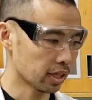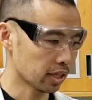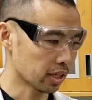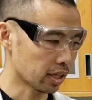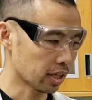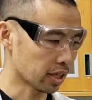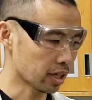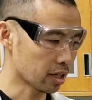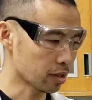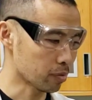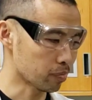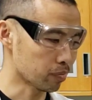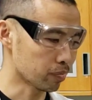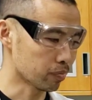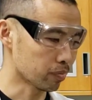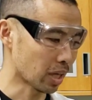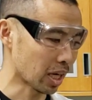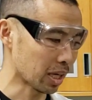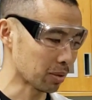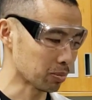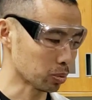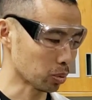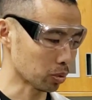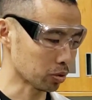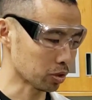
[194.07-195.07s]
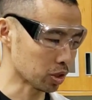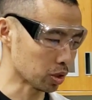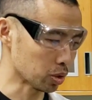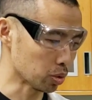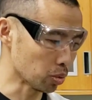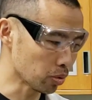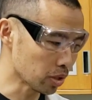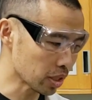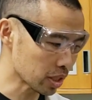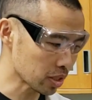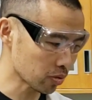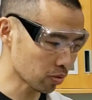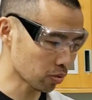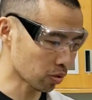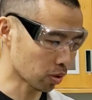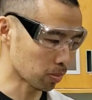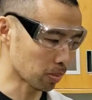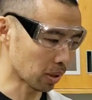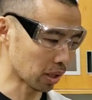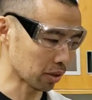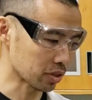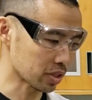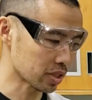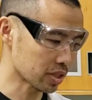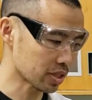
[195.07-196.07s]
I'm supposed to do this for
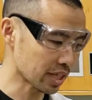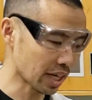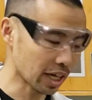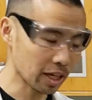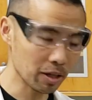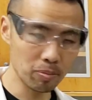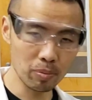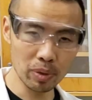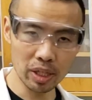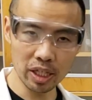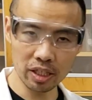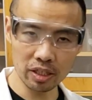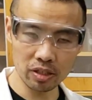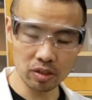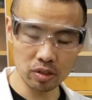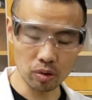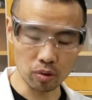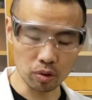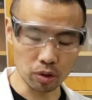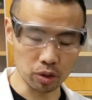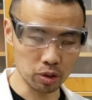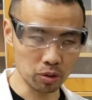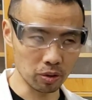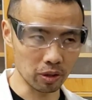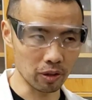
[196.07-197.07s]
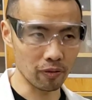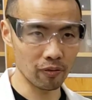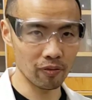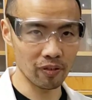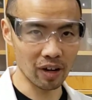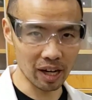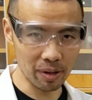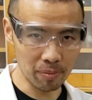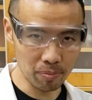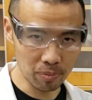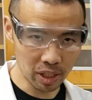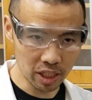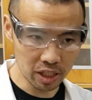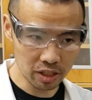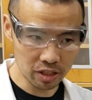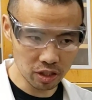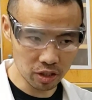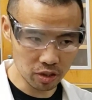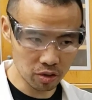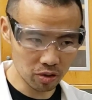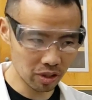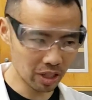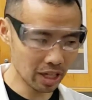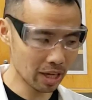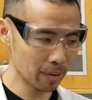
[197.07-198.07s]
about 10 minutes, or sorry, 5 minutes in
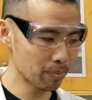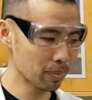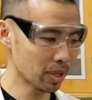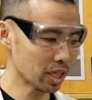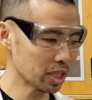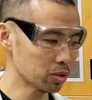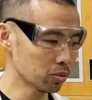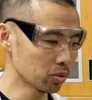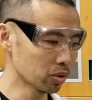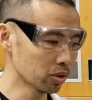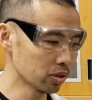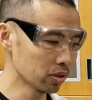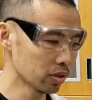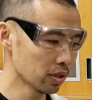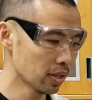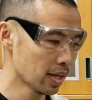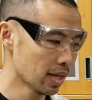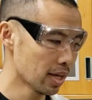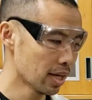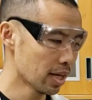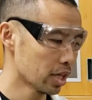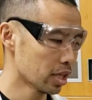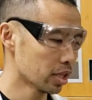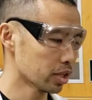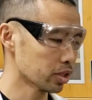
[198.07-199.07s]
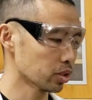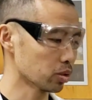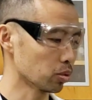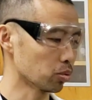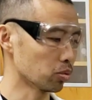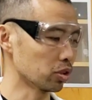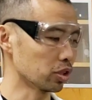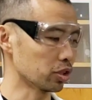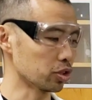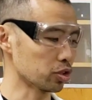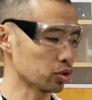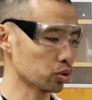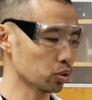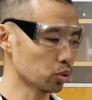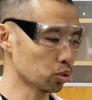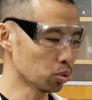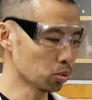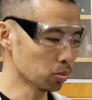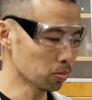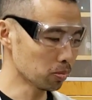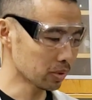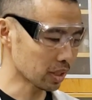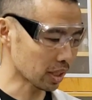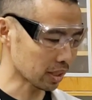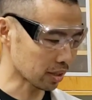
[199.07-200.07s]
your lab manual. So we'll
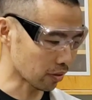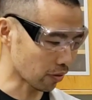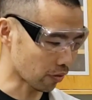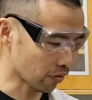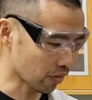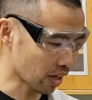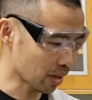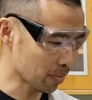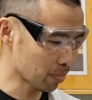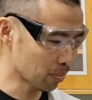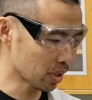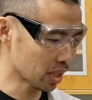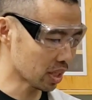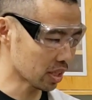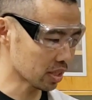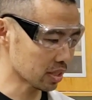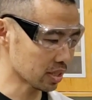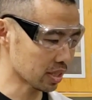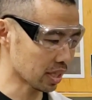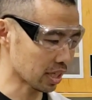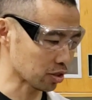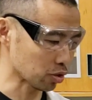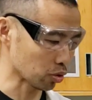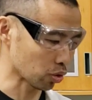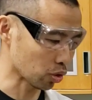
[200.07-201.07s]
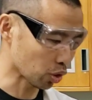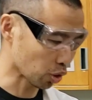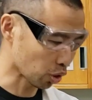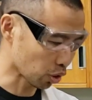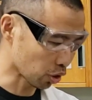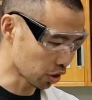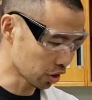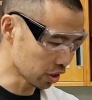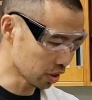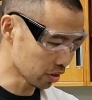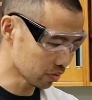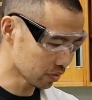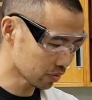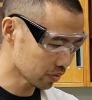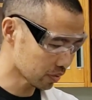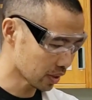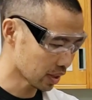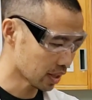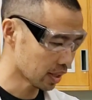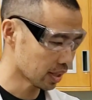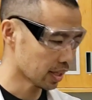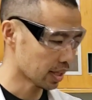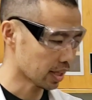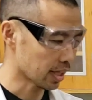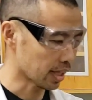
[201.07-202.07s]
assume that the 5 minutes has occurred,
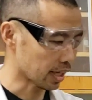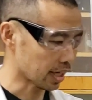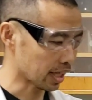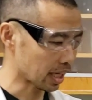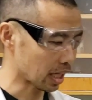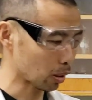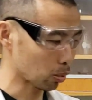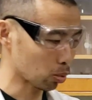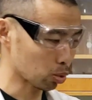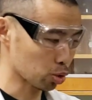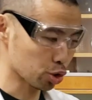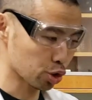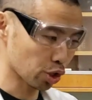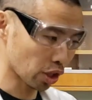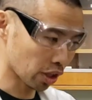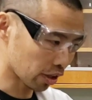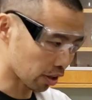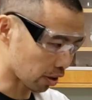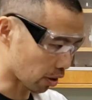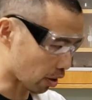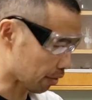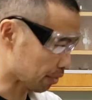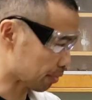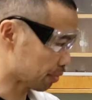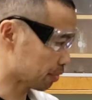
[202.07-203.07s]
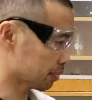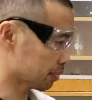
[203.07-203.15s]
and I will shut it off.